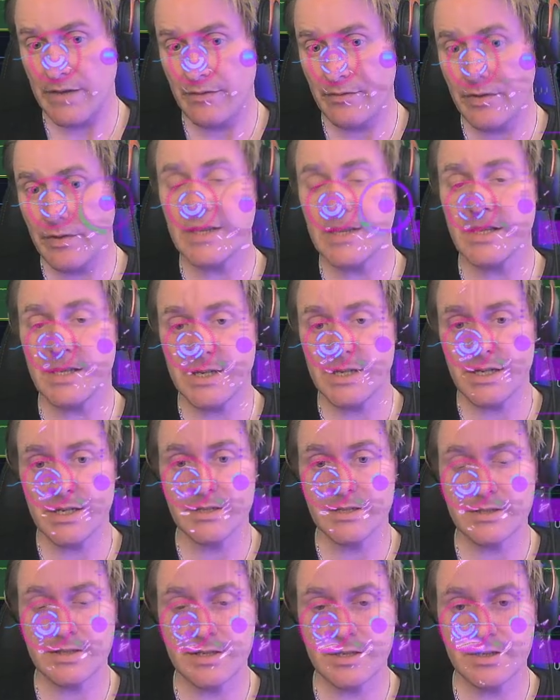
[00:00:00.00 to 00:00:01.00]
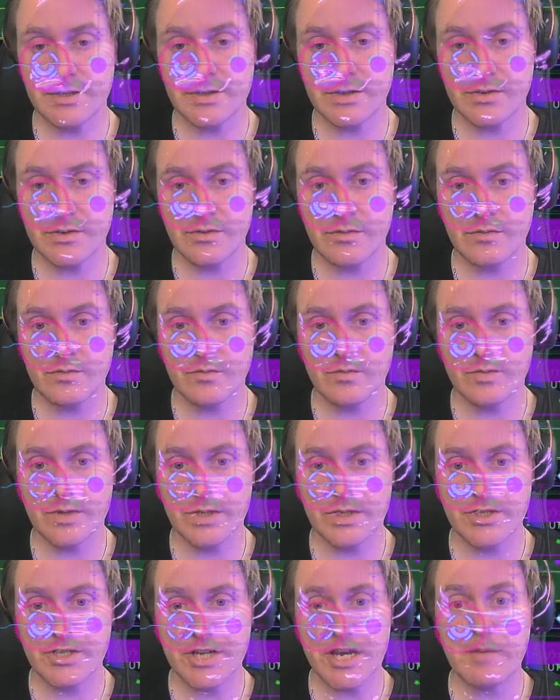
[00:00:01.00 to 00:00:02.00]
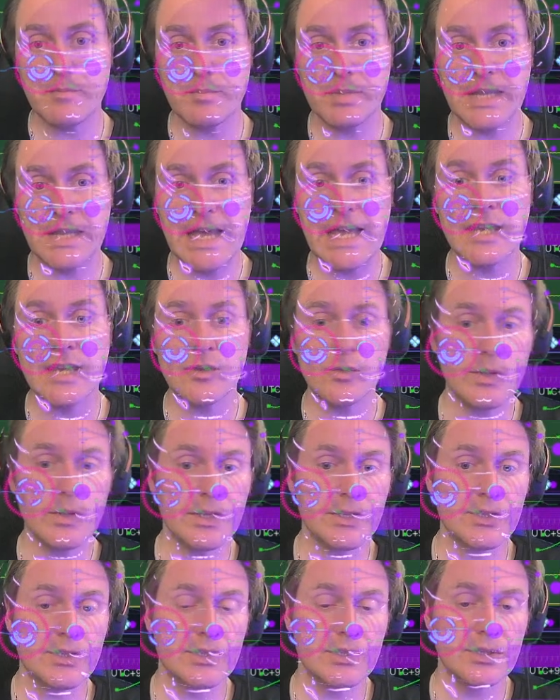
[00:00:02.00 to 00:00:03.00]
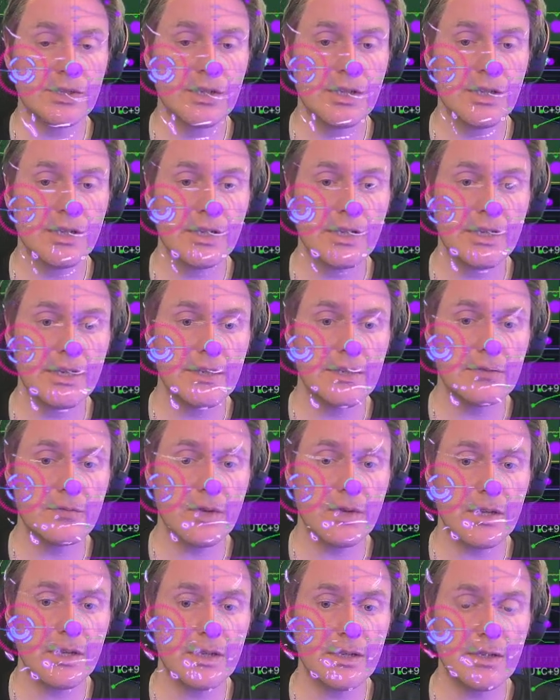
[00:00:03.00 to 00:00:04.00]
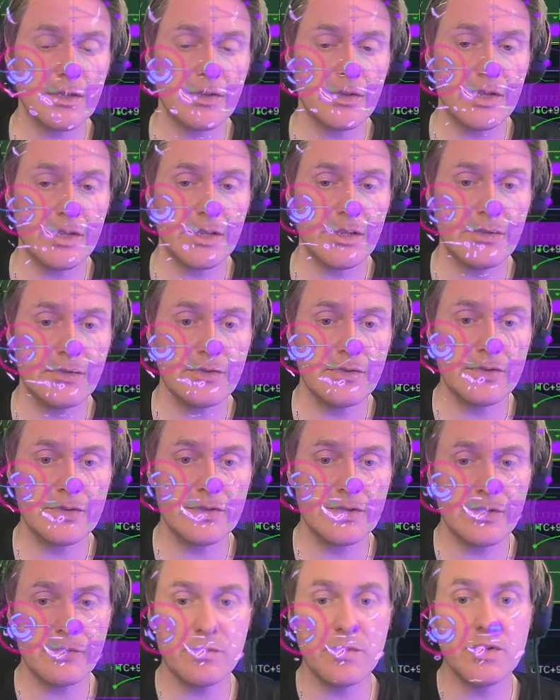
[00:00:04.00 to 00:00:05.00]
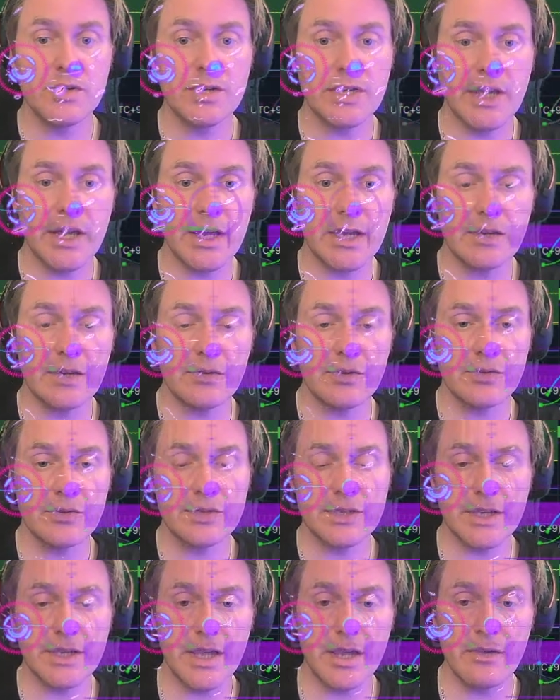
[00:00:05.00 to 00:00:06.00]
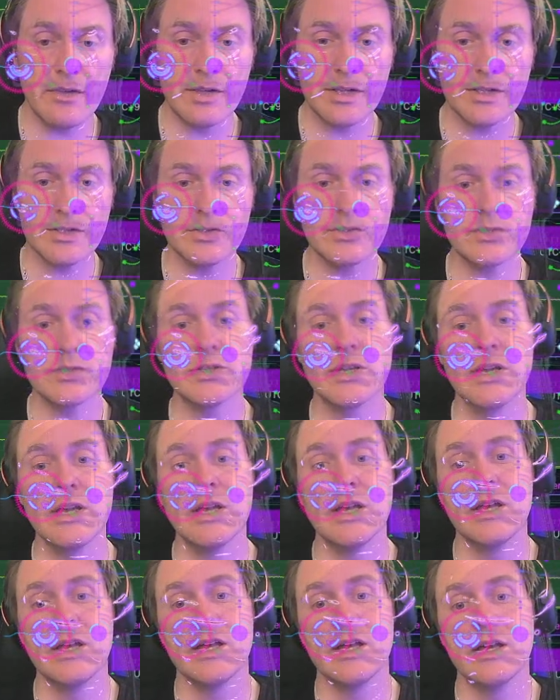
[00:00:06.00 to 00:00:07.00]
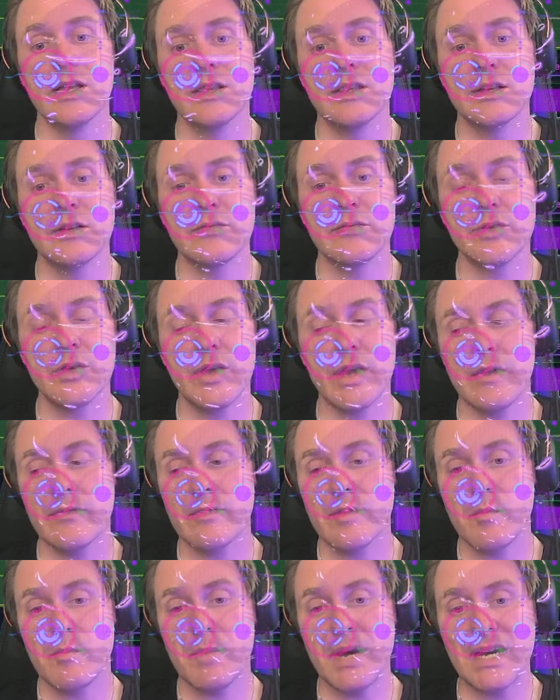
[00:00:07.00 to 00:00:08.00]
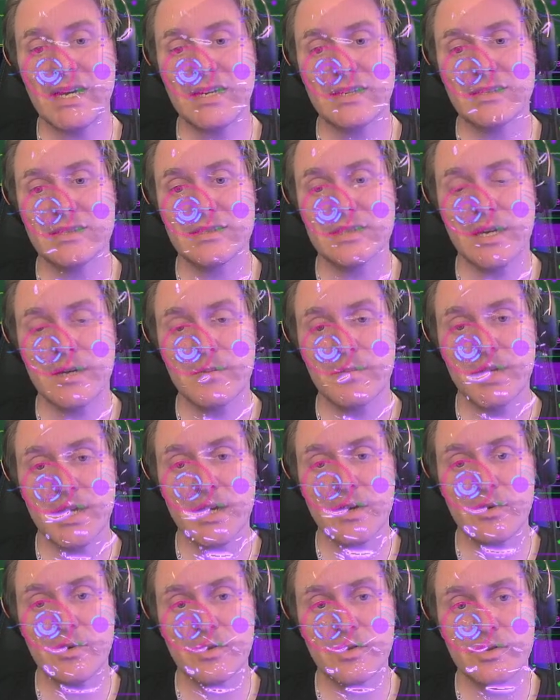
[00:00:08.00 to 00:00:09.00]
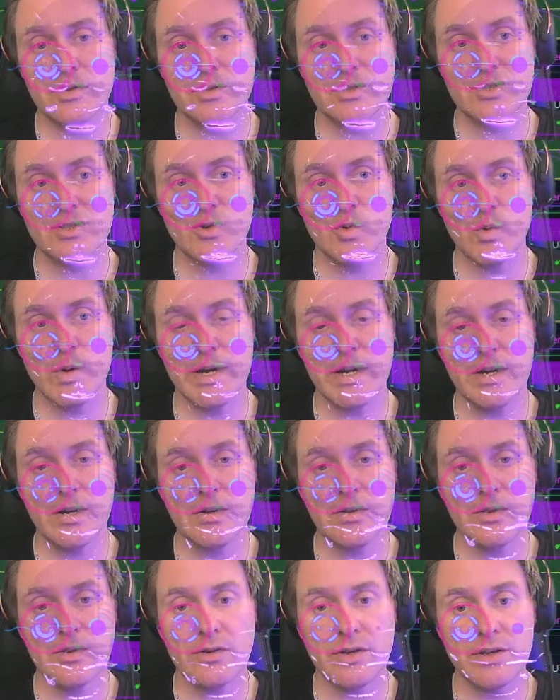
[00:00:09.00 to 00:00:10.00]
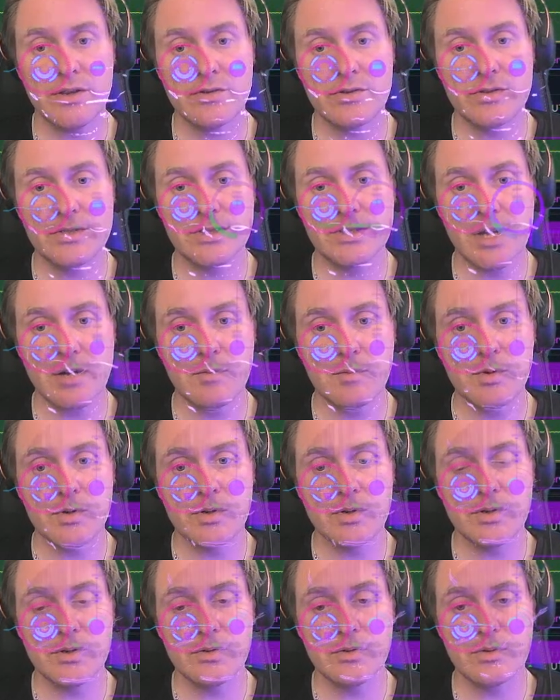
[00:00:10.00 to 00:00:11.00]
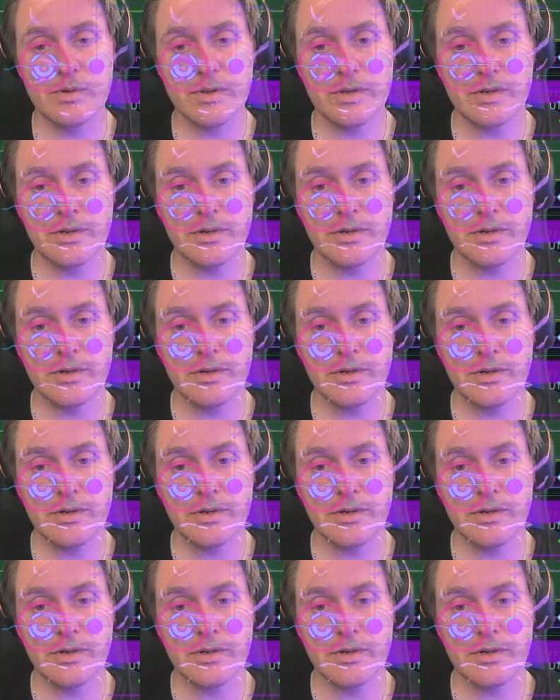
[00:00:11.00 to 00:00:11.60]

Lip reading: friendliness. And so the shape language is what you can use to communicate using characters. And then if you have a box type character, a square, they're either stubborn or they're